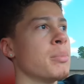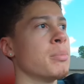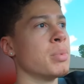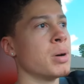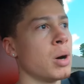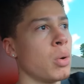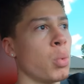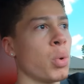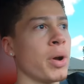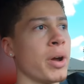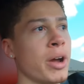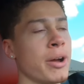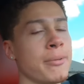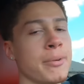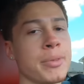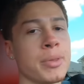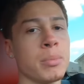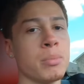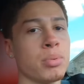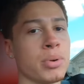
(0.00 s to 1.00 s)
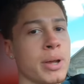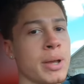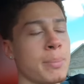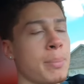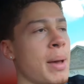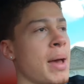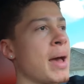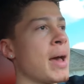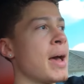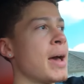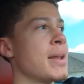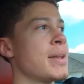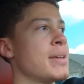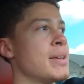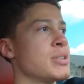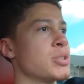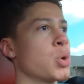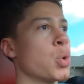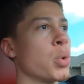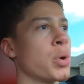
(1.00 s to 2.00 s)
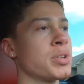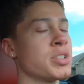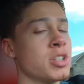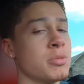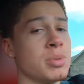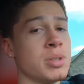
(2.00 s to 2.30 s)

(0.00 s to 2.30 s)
but wherever the brake pad is going to